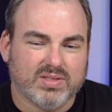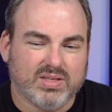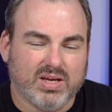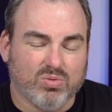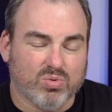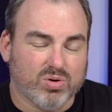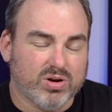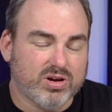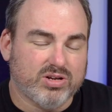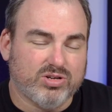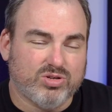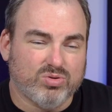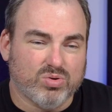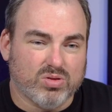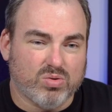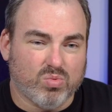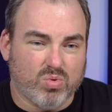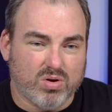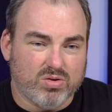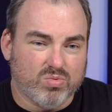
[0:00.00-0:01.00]
Yeah, we're going to do
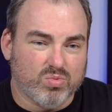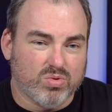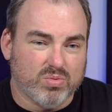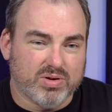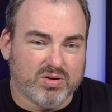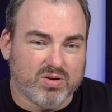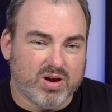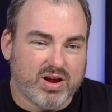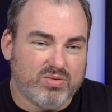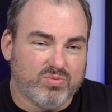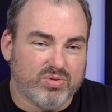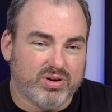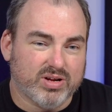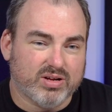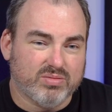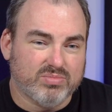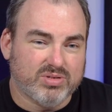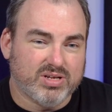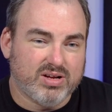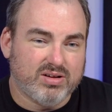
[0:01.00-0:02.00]
the Wonder Woman, right? When it comes